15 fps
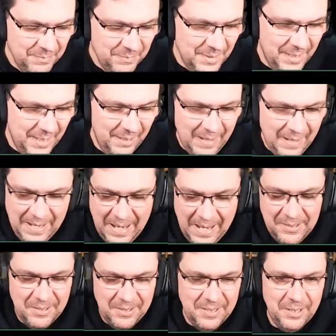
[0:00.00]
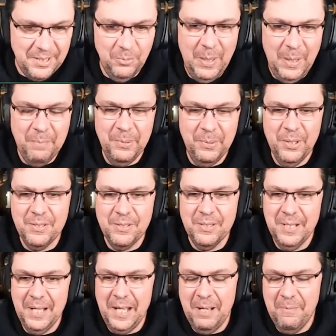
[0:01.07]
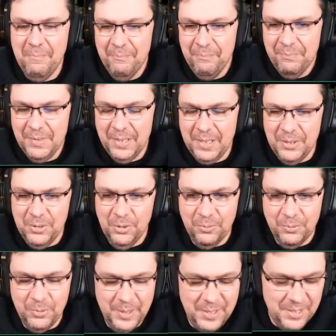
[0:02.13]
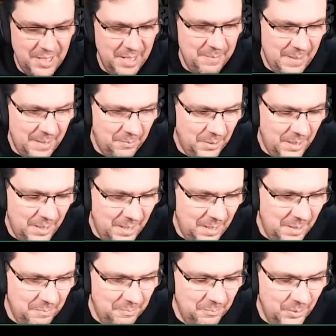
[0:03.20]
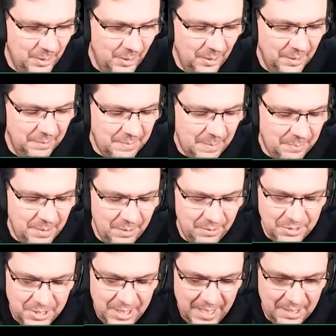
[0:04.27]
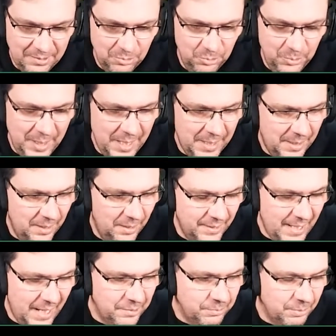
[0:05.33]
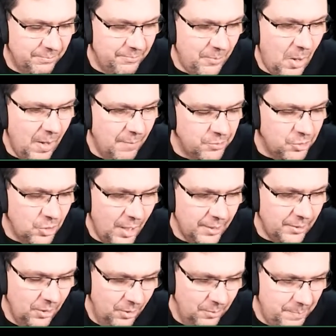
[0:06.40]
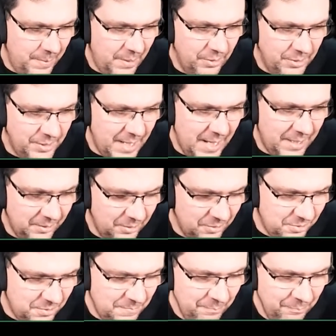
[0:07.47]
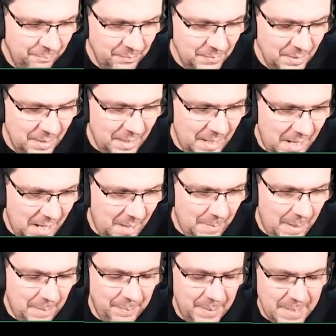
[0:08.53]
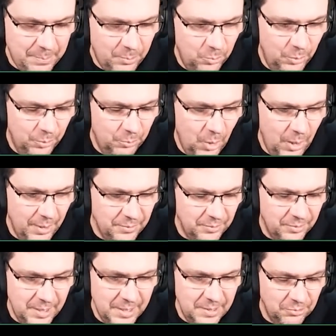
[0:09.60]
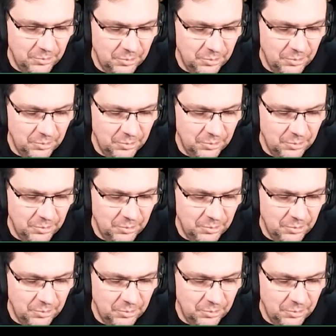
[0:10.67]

yeah, as I said to one person um, in North Queensland, mate, um, when I lived up there in Townsville, we had a Category 5 cyclone bearing down on us. Uh, and people were writing things